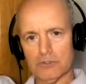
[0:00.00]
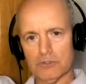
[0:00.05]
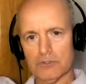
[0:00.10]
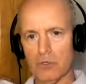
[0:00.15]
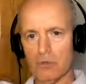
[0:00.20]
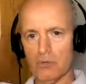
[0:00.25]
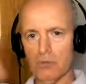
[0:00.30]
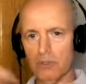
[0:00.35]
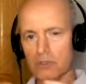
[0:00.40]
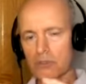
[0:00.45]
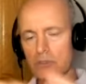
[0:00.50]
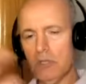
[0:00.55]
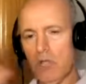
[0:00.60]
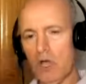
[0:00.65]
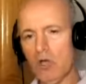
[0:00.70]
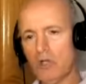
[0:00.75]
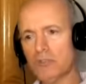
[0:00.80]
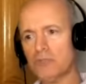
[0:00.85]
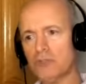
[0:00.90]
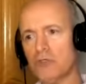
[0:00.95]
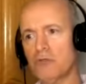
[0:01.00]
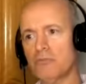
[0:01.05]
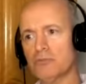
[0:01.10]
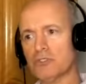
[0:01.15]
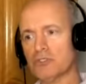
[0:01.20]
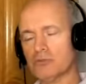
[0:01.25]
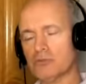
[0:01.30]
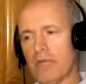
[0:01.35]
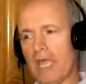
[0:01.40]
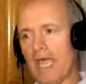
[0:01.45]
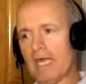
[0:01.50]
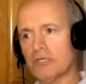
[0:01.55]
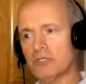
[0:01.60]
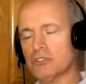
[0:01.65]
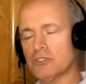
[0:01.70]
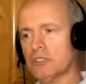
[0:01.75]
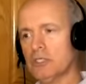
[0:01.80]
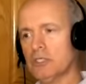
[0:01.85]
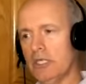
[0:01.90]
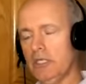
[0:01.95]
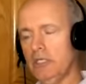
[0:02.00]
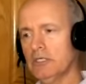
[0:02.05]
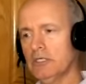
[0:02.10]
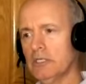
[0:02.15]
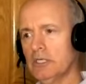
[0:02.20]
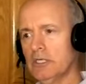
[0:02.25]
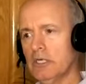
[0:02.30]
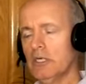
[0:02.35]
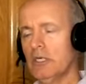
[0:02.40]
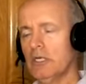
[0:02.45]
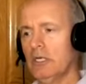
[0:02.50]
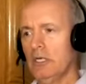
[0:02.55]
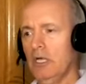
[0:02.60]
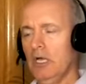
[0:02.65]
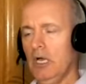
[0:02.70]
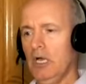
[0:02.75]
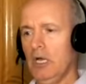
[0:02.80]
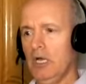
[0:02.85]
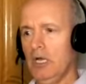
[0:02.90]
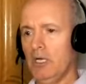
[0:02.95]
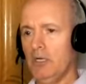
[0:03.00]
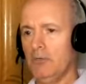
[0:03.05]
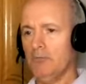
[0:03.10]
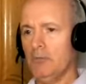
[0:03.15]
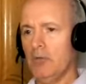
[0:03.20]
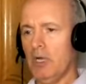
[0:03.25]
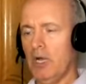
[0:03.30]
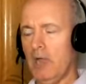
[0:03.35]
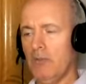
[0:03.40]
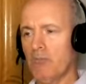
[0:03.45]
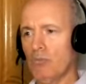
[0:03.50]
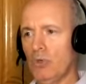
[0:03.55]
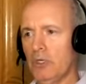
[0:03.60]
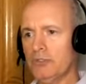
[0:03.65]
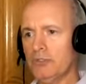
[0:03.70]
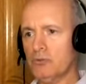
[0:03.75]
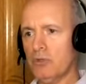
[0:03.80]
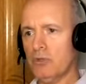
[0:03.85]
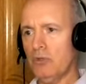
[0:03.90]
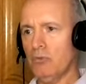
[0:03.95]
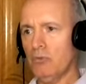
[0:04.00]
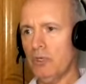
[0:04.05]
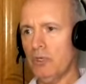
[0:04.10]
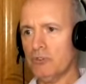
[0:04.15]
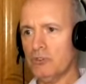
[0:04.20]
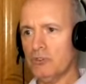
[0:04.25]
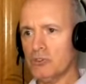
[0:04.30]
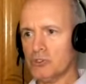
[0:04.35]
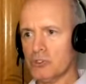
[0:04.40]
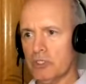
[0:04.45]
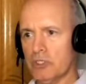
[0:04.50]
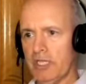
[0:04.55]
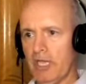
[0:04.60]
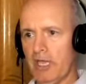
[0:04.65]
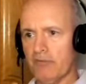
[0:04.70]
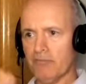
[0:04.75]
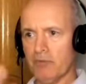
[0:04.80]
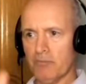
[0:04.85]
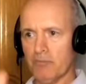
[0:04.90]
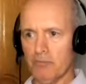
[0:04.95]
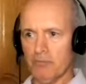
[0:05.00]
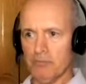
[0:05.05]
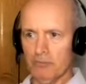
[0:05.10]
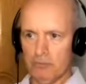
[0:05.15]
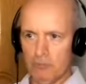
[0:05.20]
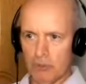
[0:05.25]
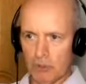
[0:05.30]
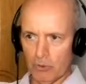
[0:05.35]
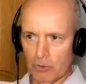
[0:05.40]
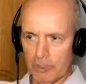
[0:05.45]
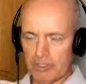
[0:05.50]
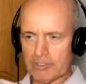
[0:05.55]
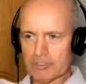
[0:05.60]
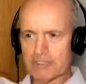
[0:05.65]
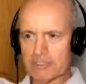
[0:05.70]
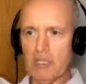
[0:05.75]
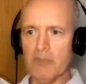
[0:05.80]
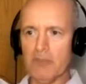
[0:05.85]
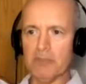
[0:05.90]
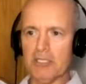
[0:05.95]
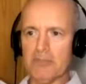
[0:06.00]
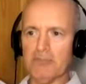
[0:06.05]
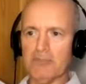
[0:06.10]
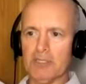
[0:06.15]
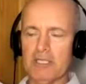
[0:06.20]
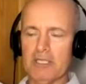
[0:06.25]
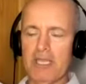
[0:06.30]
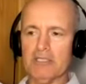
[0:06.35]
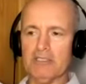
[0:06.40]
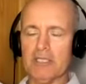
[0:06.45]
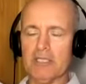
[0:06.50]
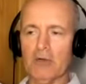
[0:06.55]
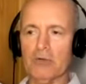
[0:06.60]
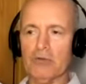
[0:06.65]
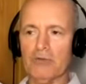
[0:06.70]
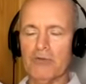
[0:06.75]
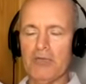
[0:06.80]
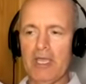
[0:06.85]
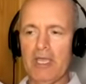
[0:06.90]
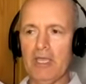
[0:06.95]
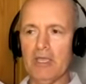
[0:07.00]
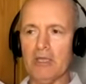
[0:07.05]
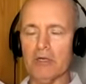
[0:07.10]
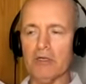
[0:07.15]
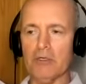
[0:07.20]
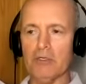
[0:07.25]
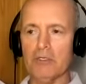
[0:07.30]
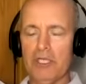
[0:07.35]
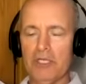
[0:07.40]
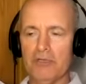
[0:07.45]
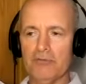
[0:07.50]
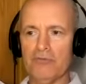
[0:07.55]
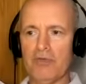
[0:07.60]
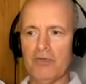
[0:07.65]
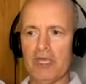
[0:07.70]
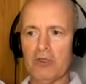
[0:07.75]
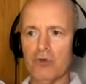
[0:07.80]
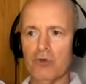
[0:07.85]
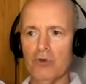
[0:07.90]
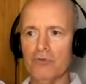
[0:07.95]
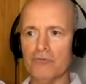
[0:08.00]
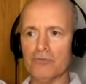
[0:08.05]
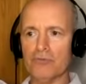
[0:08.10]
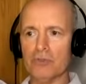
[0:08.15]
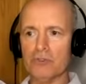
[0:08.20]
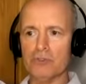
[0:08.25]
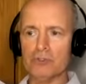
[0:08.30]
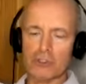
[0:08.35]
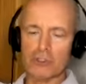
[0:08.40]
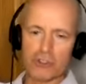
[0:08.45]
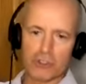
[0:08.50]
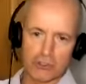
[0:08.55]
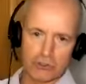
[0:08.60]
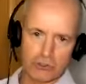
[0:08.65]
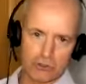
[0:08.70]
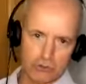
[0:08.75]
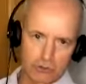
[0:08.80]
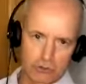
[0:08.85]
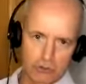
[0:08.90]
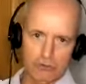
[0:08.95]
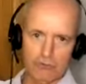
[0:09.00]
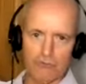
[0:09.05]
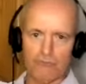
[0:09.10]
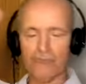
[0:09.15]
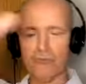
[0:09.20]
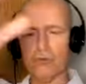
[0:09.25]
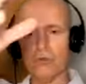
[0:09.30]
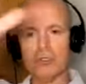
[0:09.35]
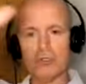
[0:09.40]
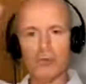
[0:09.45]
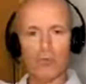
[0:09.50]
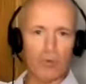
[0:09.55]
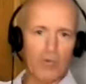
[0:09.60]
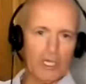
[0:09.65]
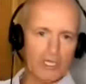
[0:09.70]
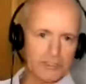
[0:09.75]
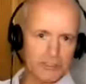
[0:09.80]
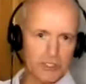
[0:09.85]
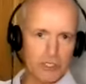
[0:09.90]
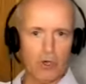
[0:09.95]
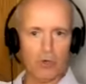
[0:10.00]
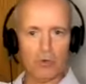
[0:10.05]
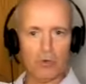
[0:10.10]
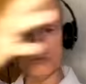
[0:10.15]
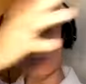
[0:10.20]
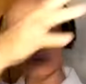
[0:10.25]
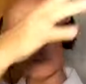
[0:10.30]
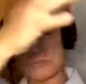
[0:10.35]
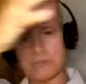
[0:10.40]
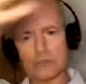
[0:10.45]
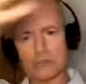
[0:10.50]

So long-term strategy, um, I'm wondering whether you should have a, you know, an assembly plant out there in Vancouver to for the West Coast